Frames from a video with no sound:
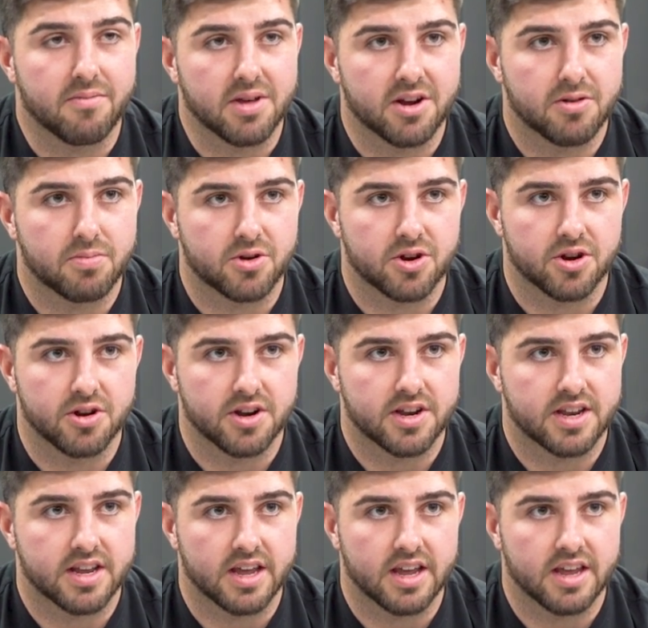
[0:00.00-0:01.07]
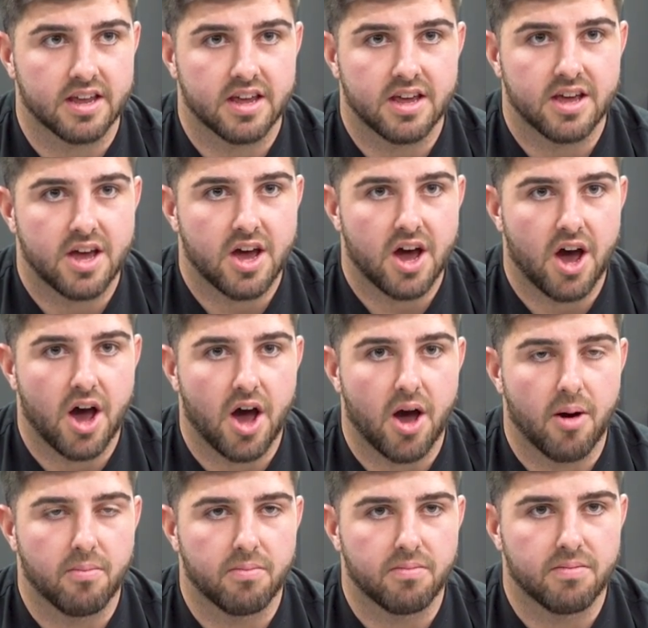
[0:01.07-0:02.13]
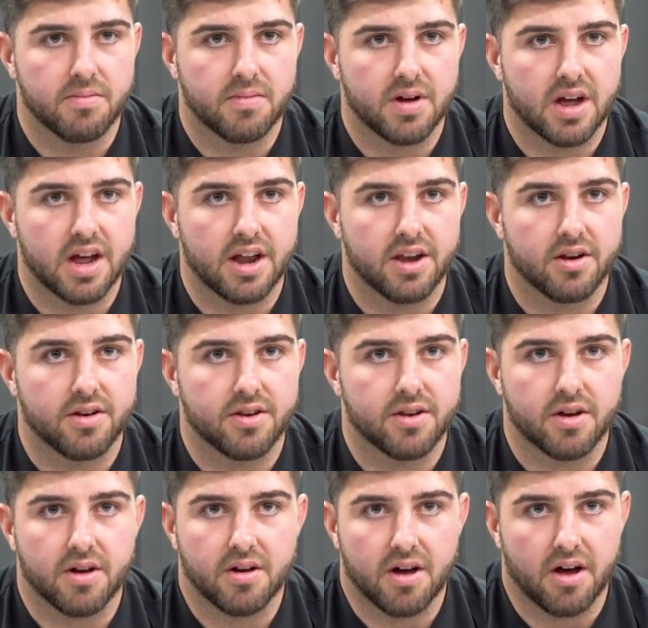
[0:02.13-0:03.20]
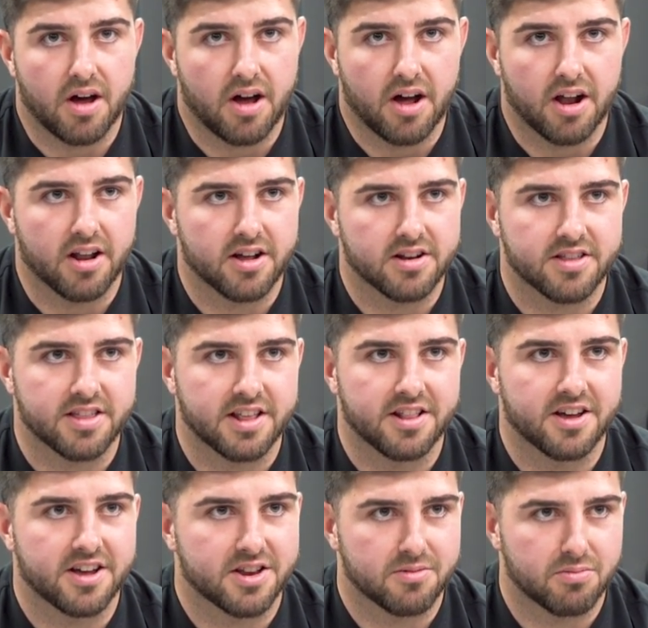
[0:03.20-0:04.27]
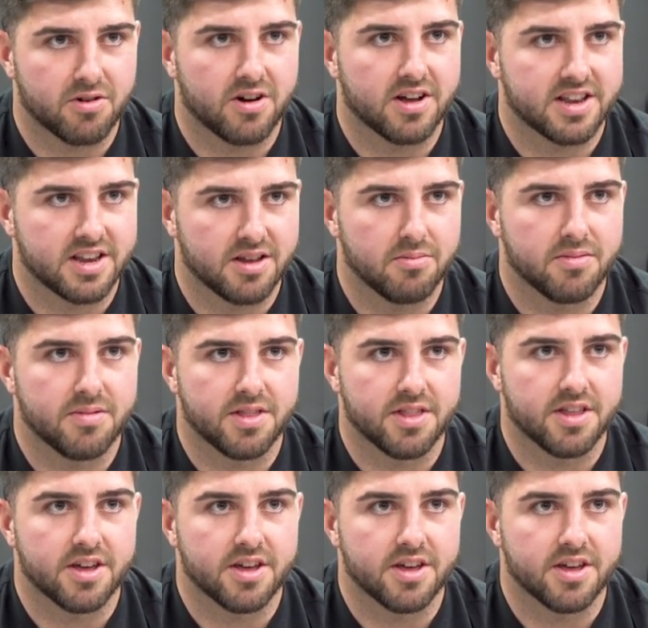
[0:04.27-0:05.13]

me an opportunity, and I like to think that I surprised him and